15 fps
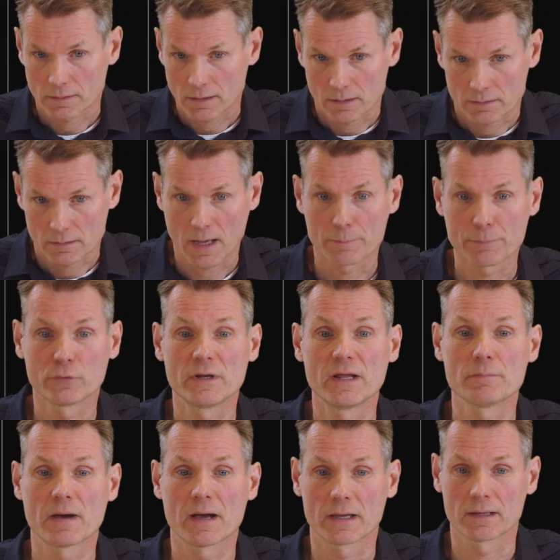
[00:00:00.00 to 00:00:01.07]
I put in
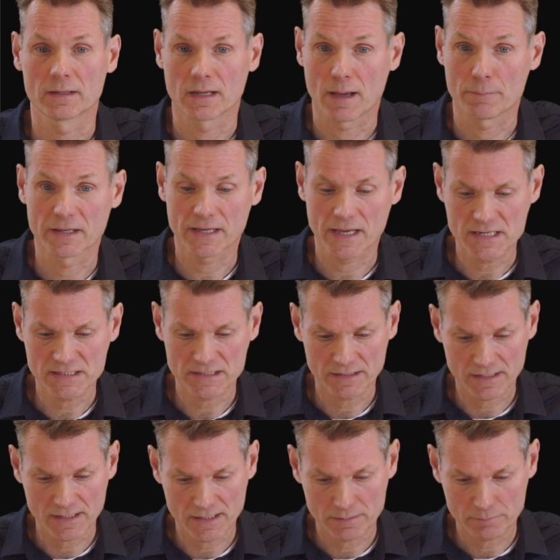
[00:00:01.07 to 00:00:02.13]
my application
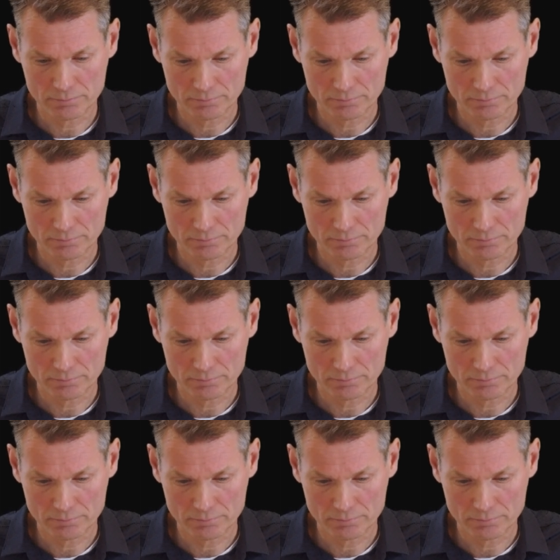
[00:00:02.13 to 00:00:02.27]
name.